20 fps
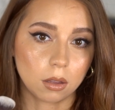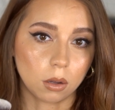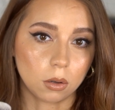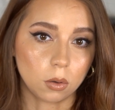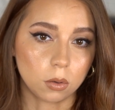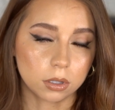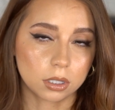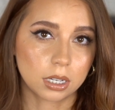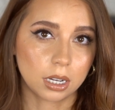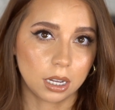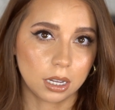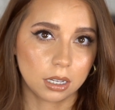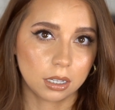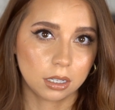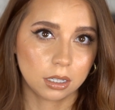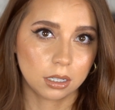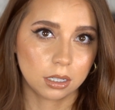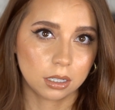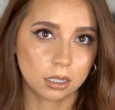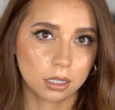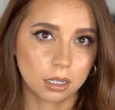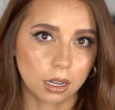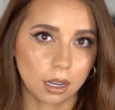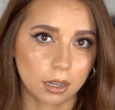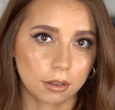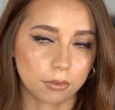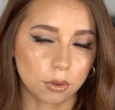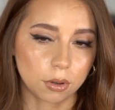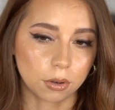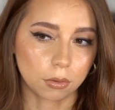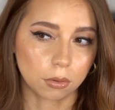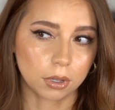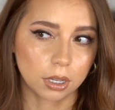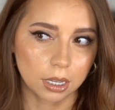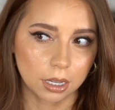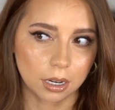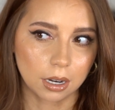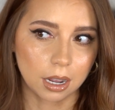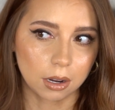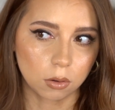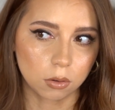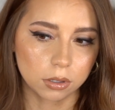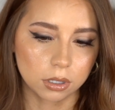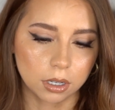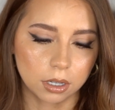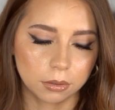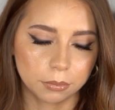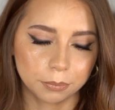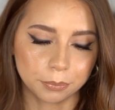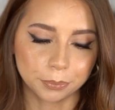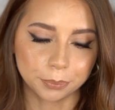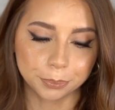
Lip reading: Ulta, if you can only get it at Ulta,